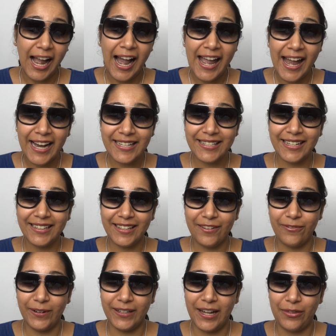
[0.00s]
I accidentally
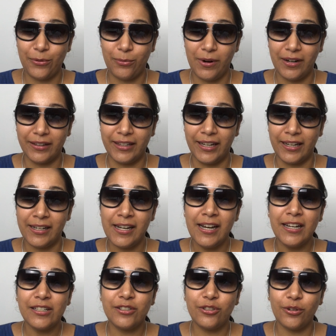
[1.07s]
filled out the wrong thing.
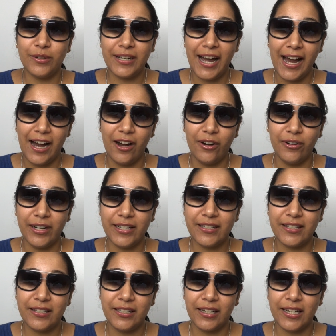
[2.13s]
So now
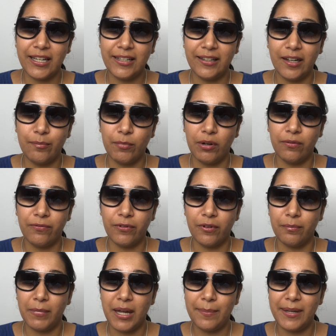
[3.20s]
it's stuck in limbo for
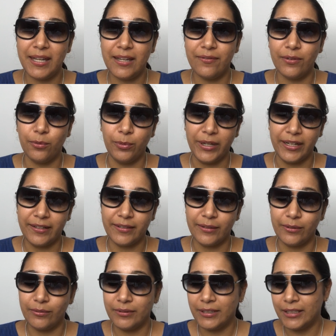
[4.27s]
maybe even a week.
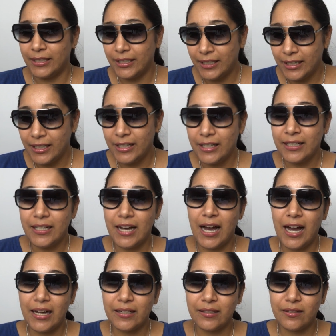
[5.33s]
So
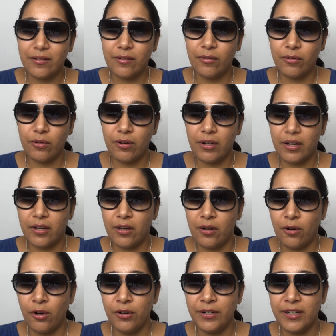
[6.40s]
uh,
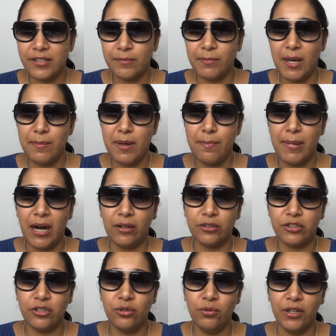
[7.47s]
earned us maybe
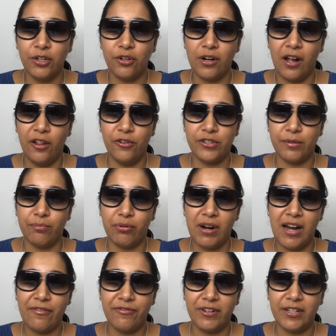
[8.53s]
about two hundred dollars in
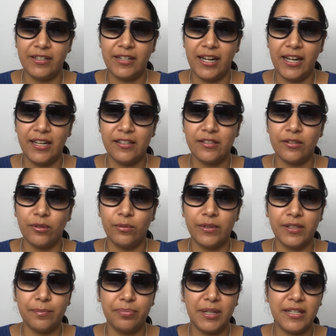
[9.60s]
profit a day. So
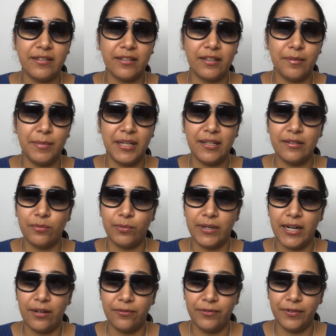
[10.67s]
that basically means we're
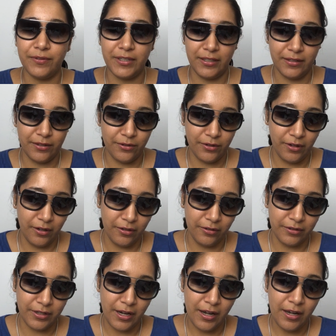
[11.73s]
out fifteen hundred
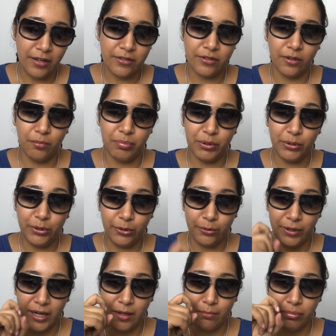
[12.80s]
dollars. So boo-hoo,
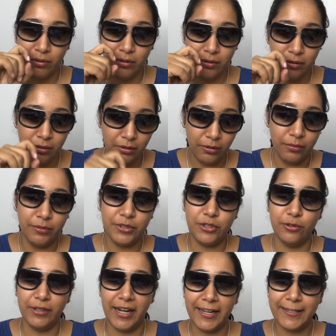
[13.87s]
right? Boo-hoo. Would
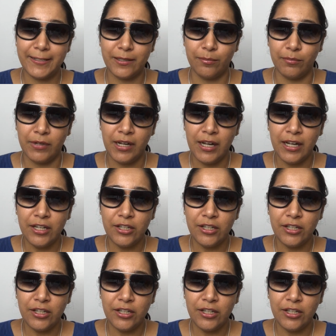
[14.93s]
you like some